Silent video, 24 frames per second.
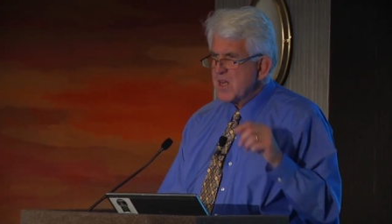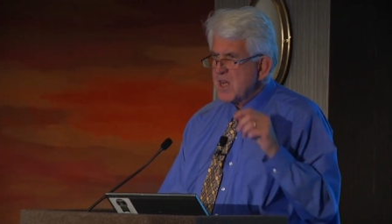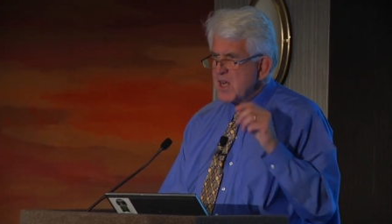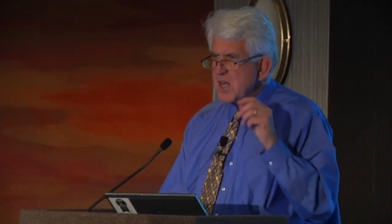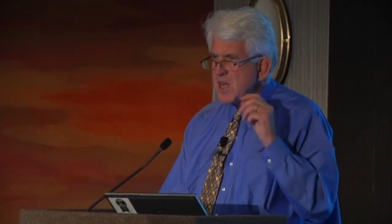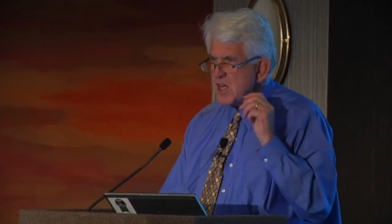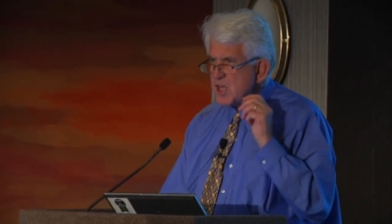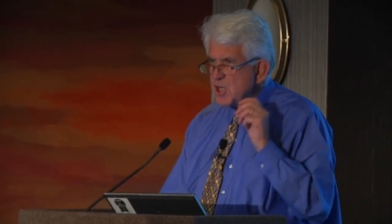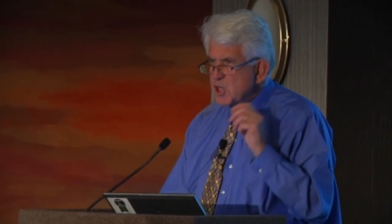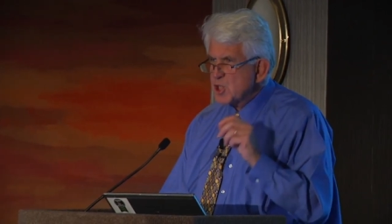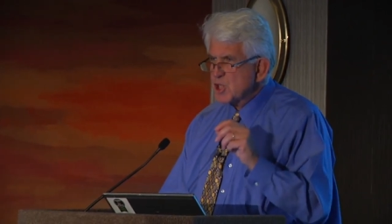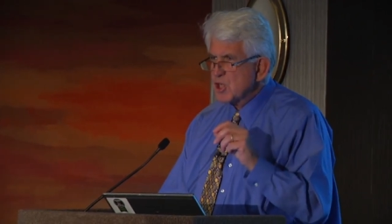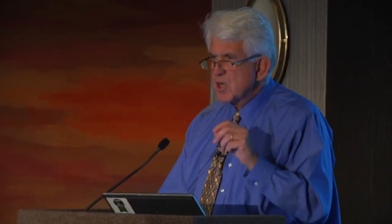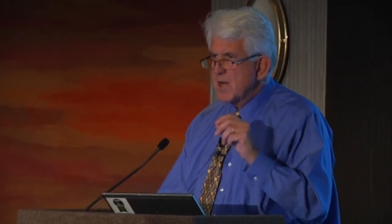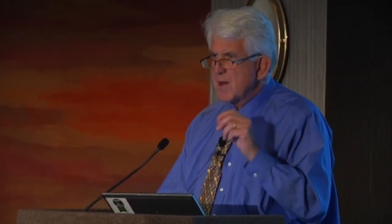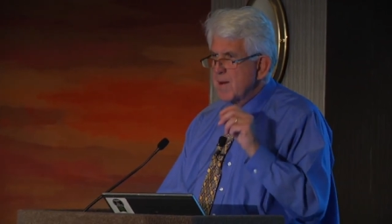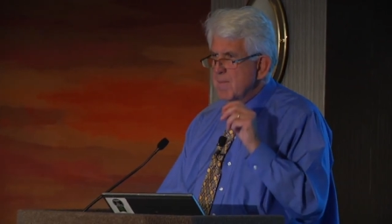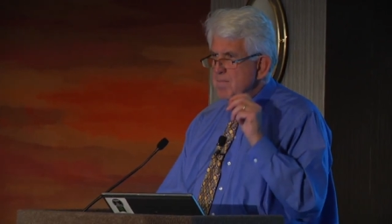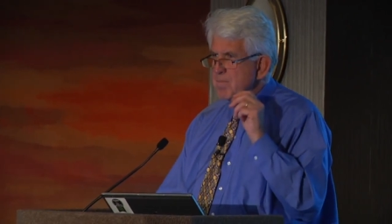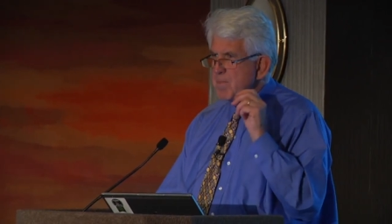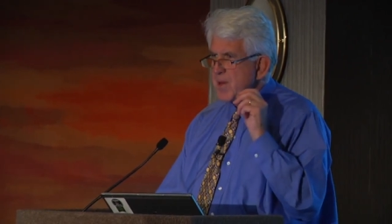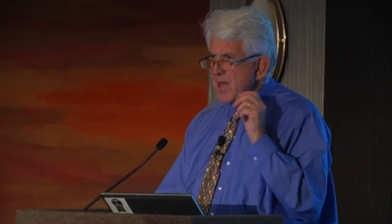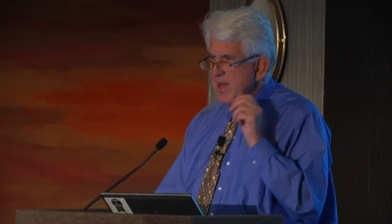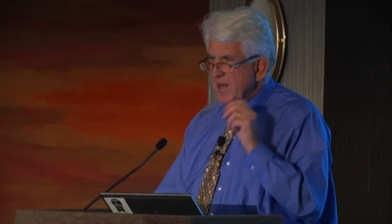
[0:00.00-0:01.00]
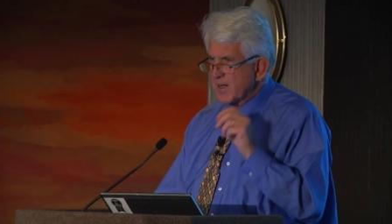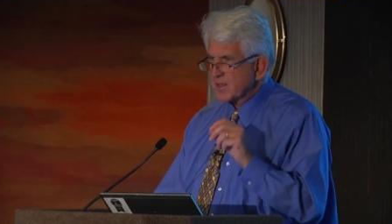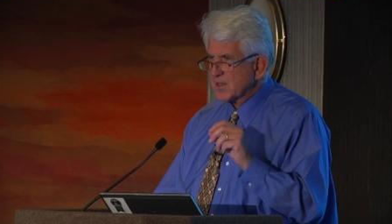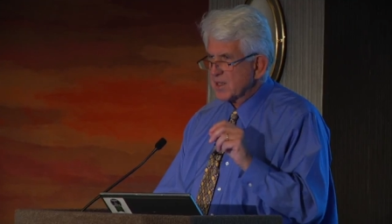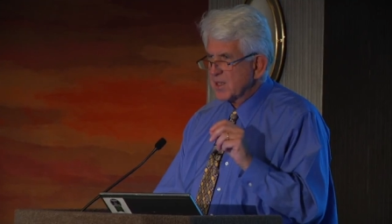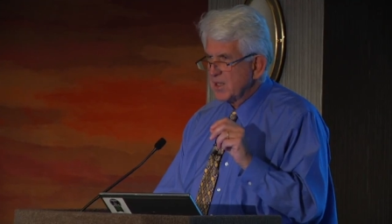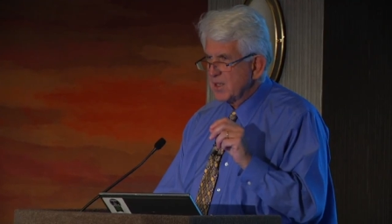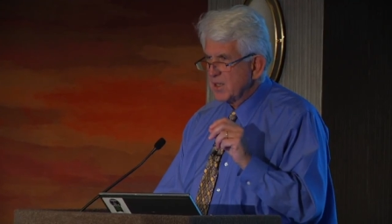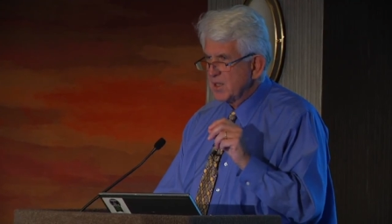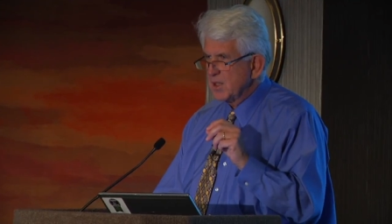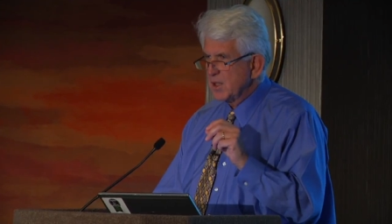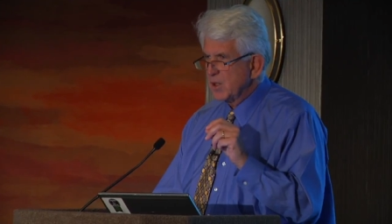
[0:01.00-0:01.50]
Each
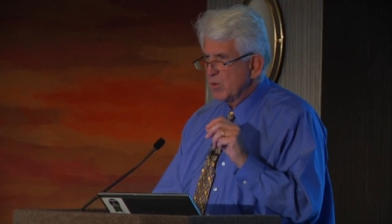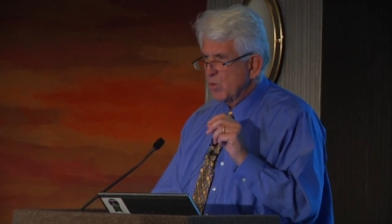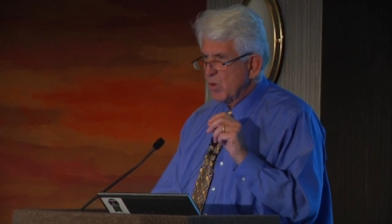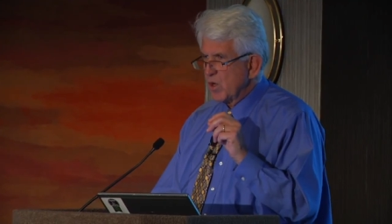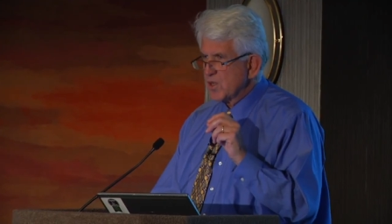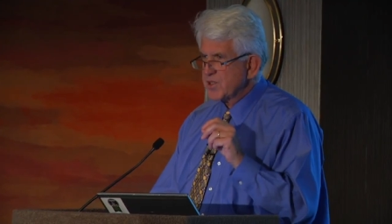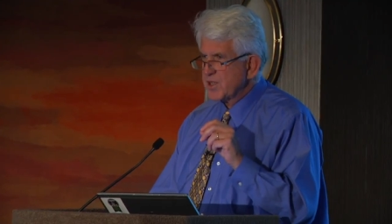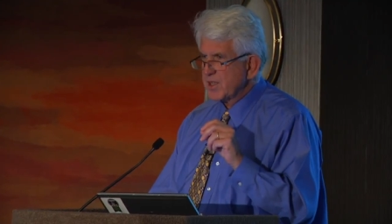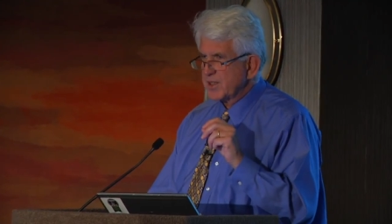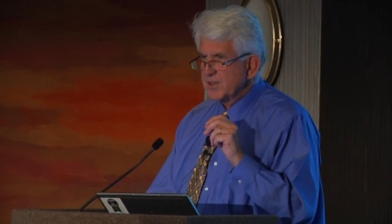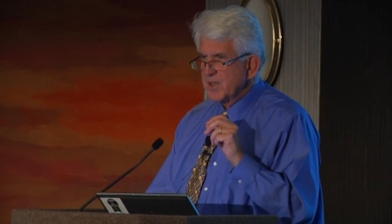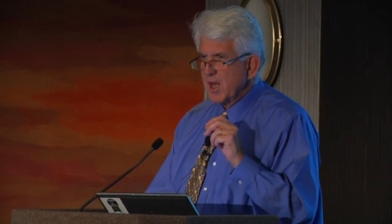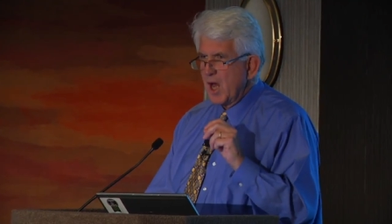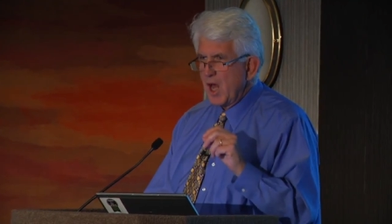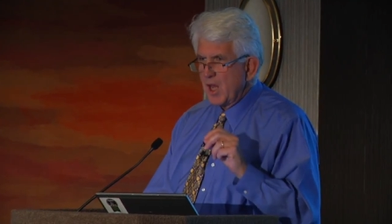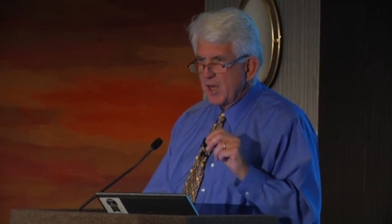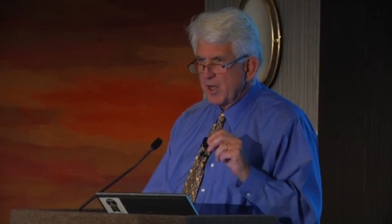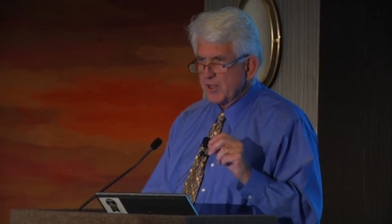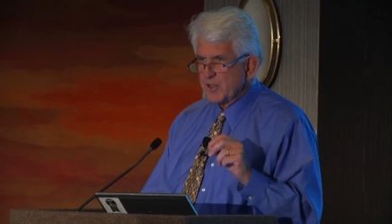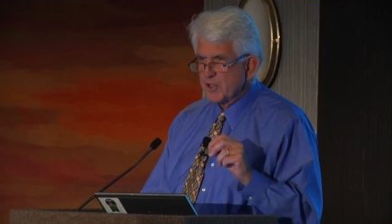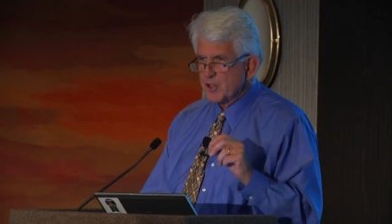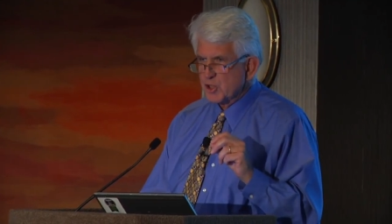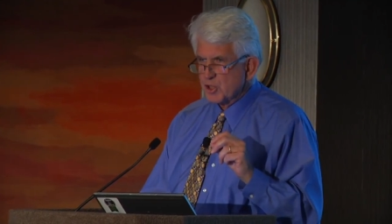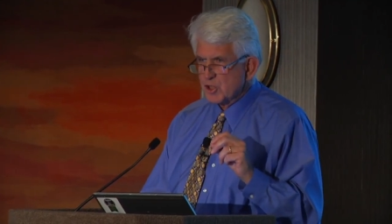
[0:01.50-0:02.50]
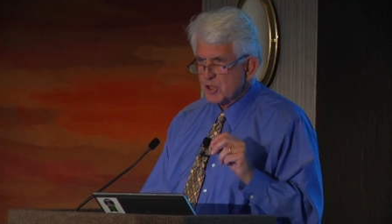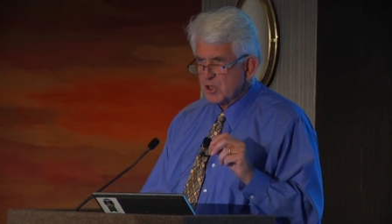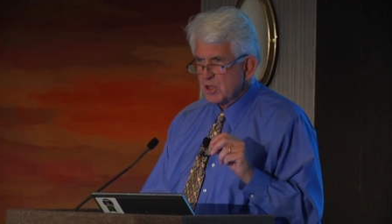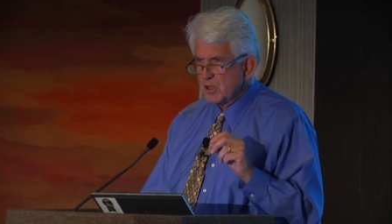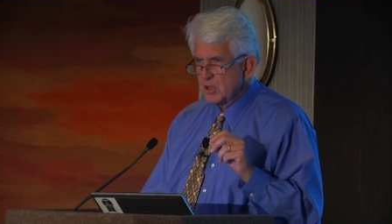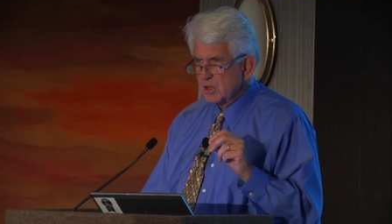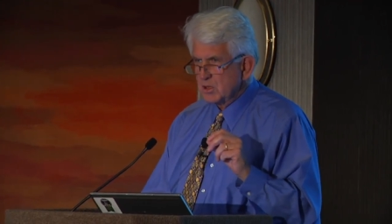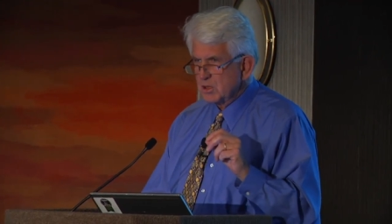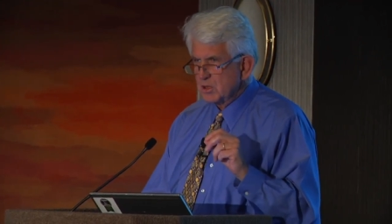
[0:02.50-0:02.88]
bit was acknowledged.